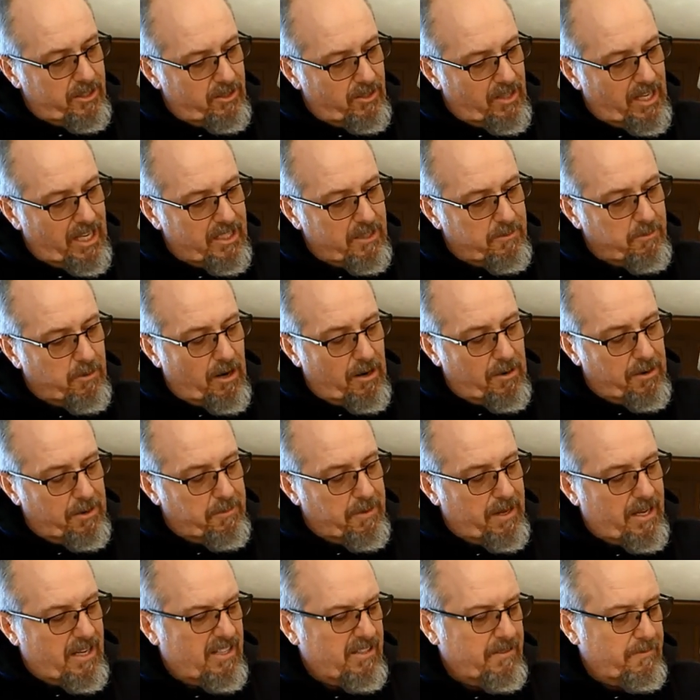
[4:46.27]
So that's probably
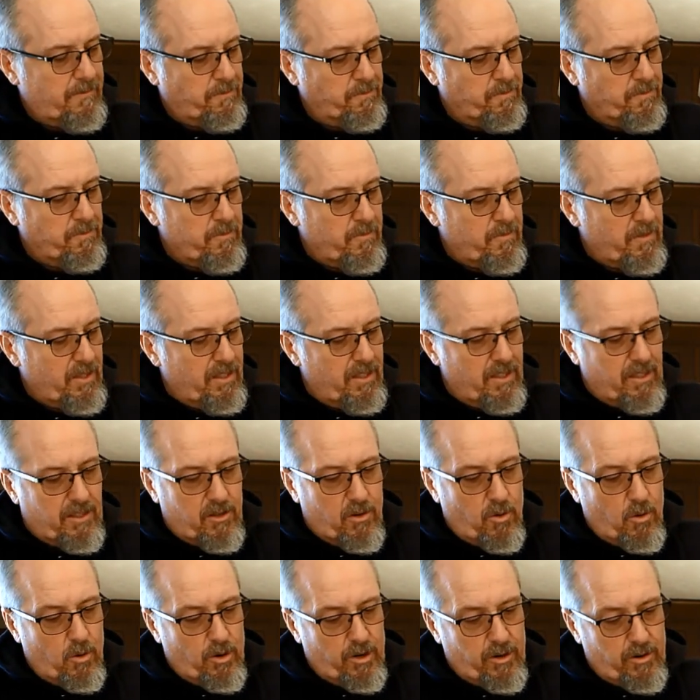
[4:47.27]
about
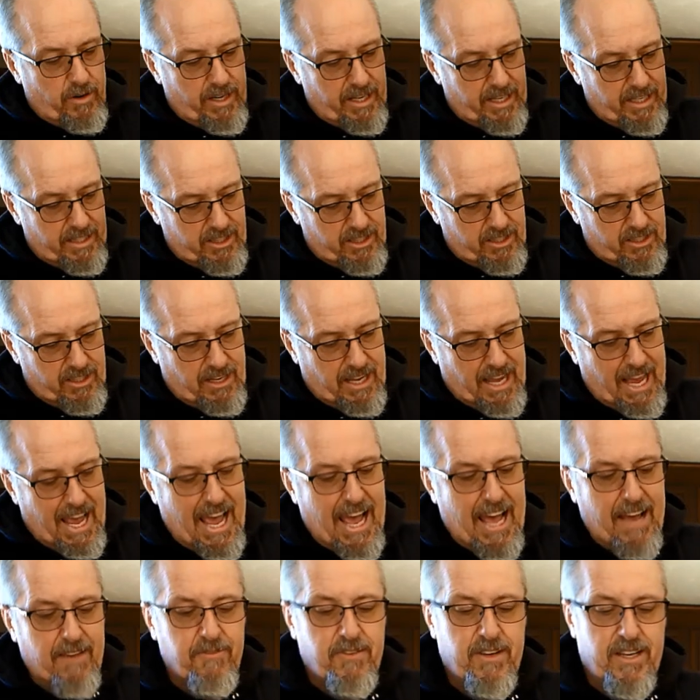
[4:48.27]
1/4 inch to
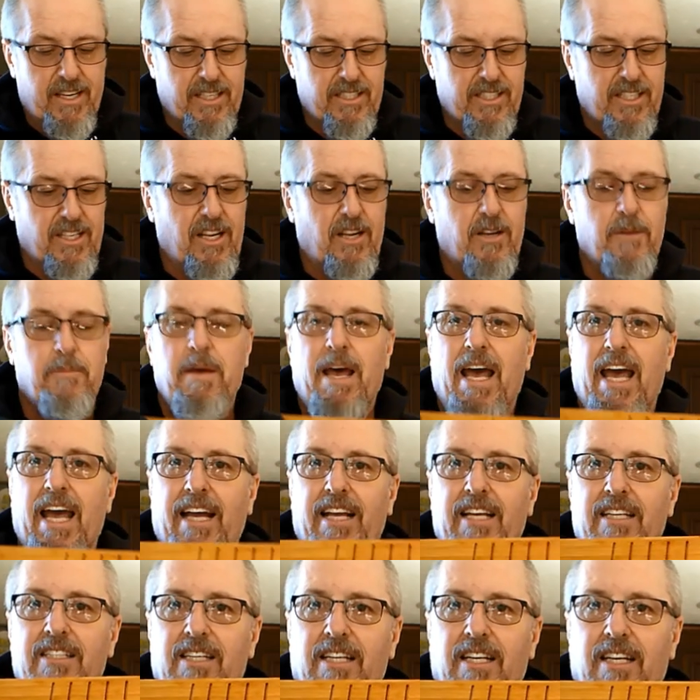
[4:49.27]
1/2 inch, and on the
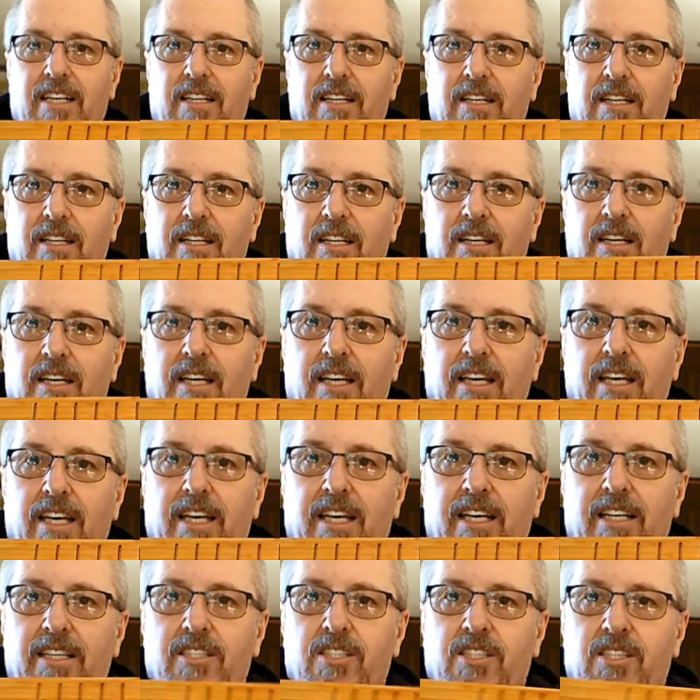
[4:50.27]
back is an
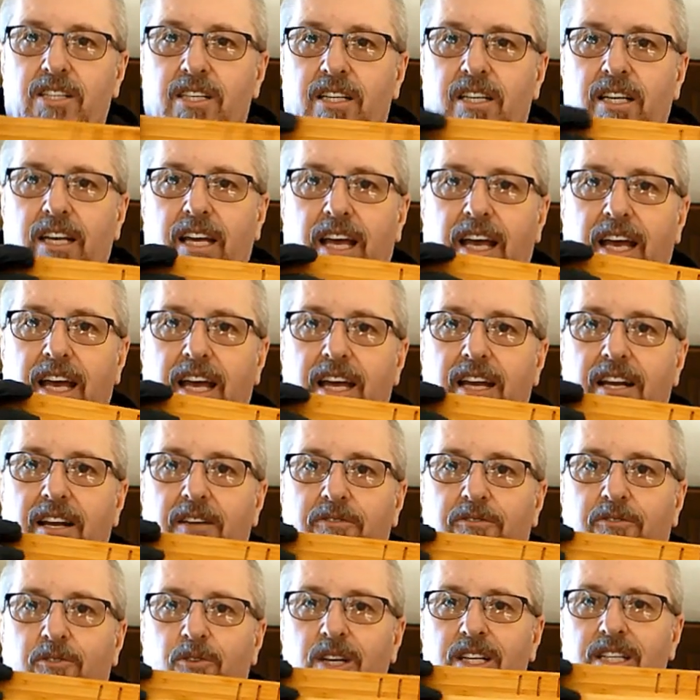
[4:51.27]
inch and a
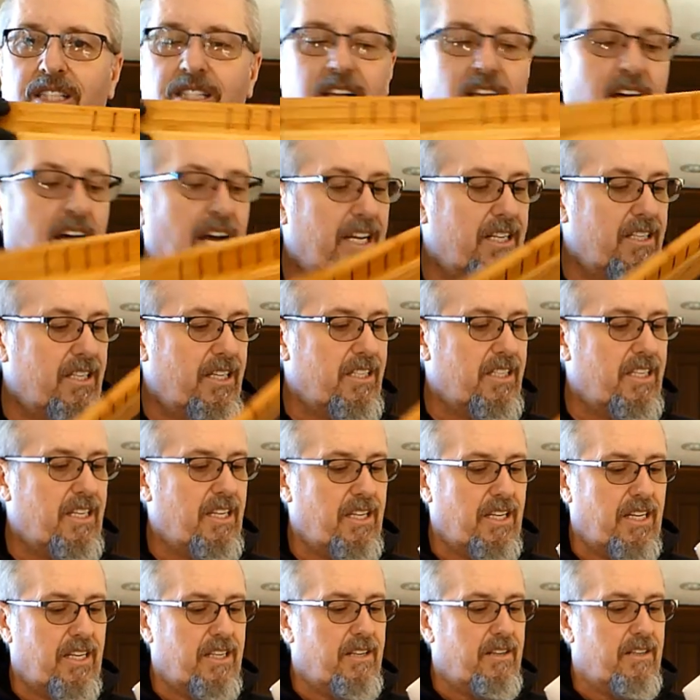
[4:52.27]
free slide that
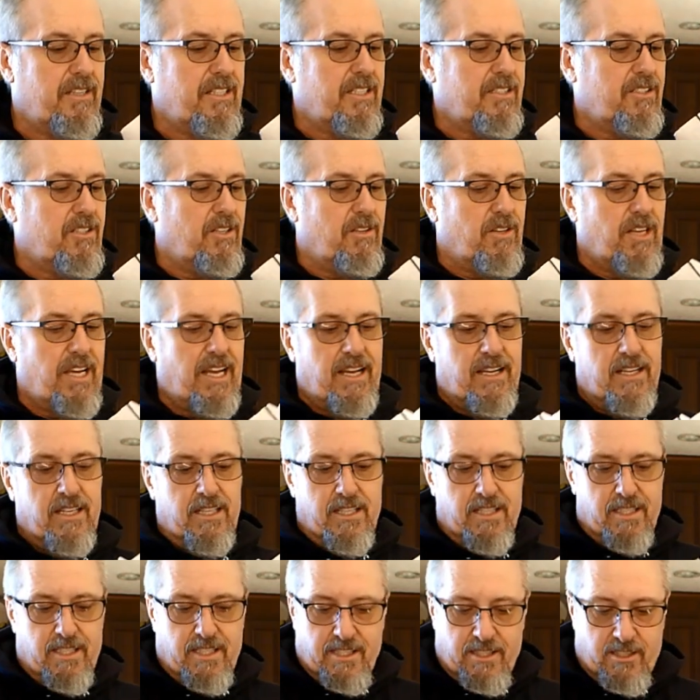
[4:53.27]
kind of just do
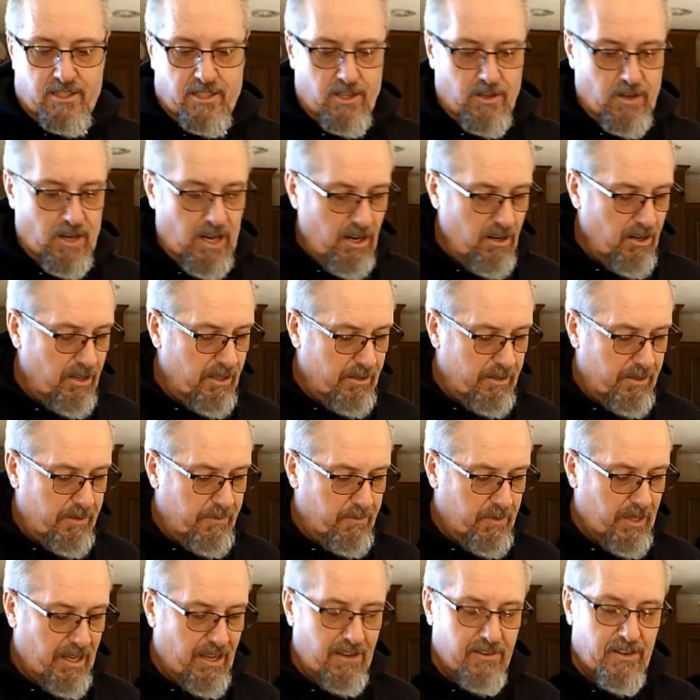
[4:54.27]
that. So
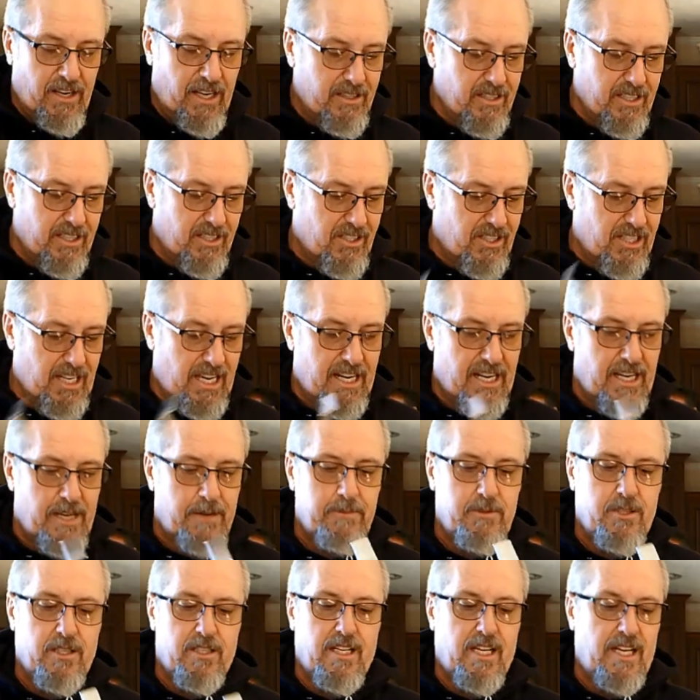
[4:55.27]
I've got this set
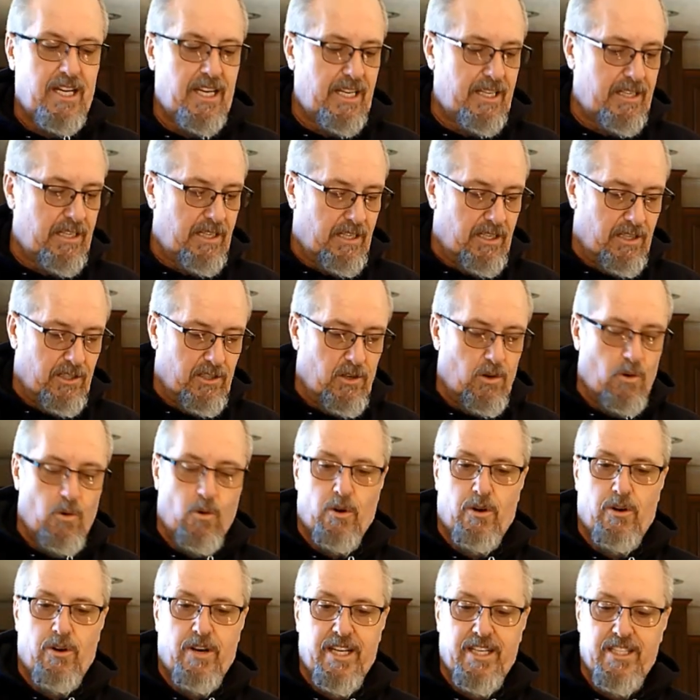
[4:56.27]
up to cut
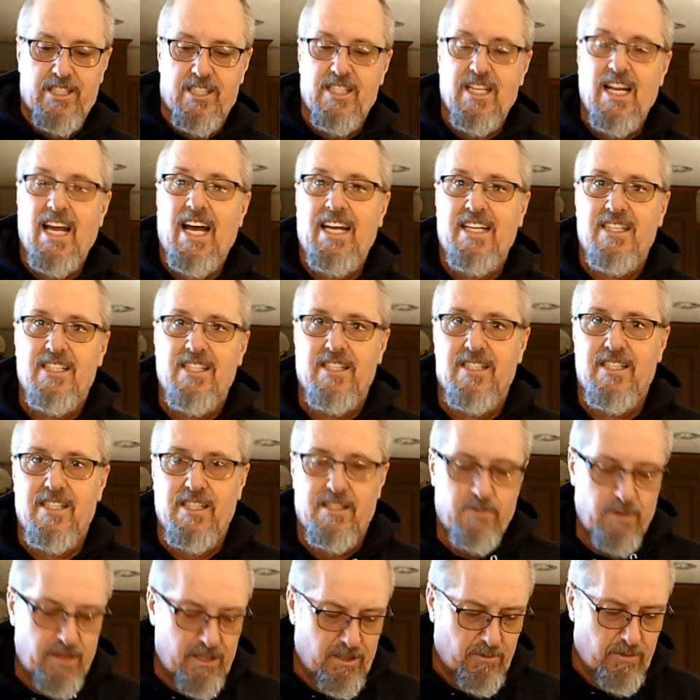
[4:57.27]
1/4 inch slices, because
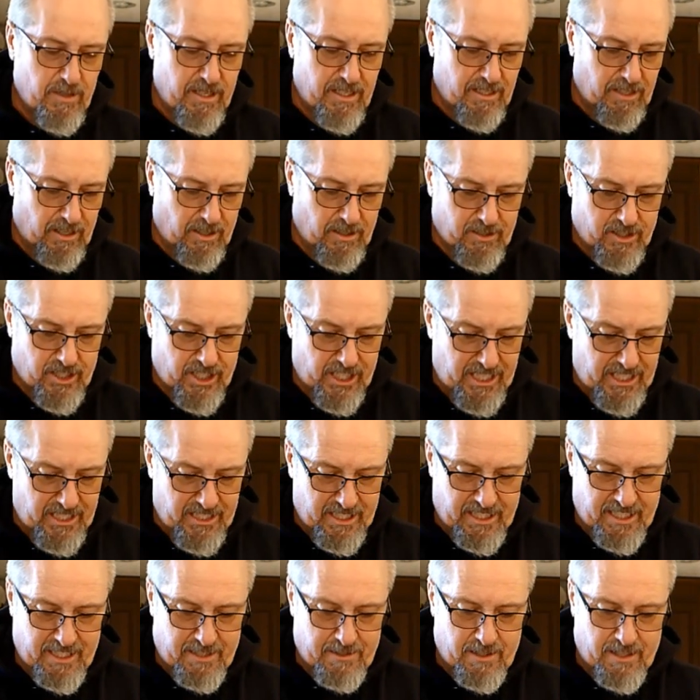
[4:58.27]
we don't want our cheese
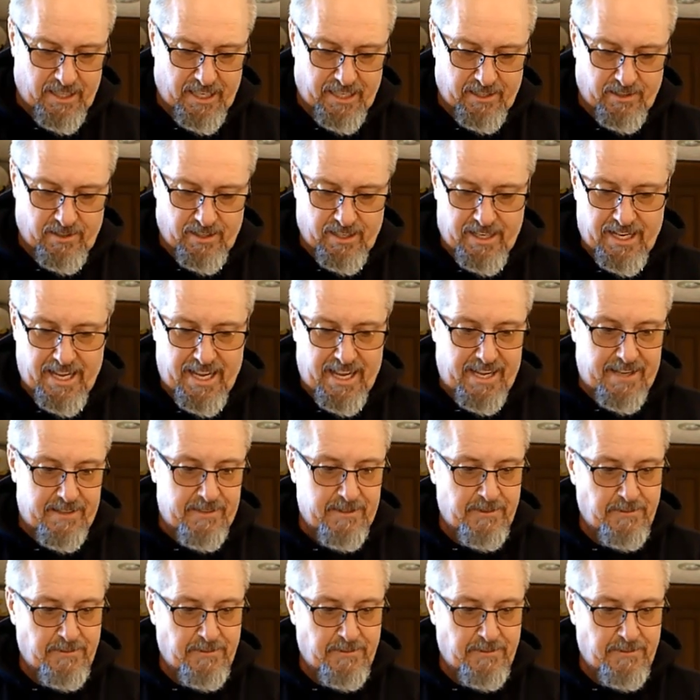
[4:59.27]
any thicker than that.